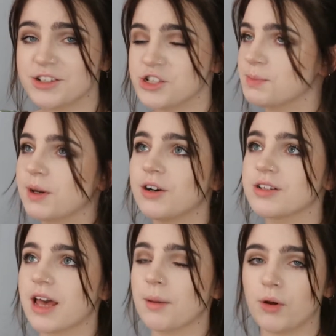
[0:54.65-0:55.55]
just because
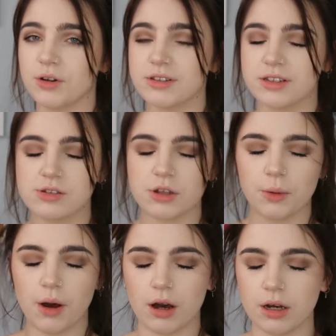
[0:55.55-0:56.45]
I'm honestly
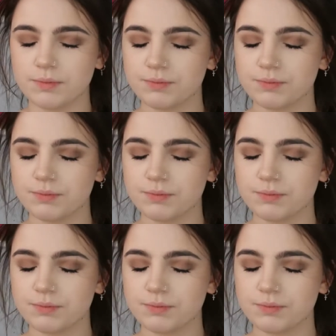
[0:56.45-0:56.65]
so hot.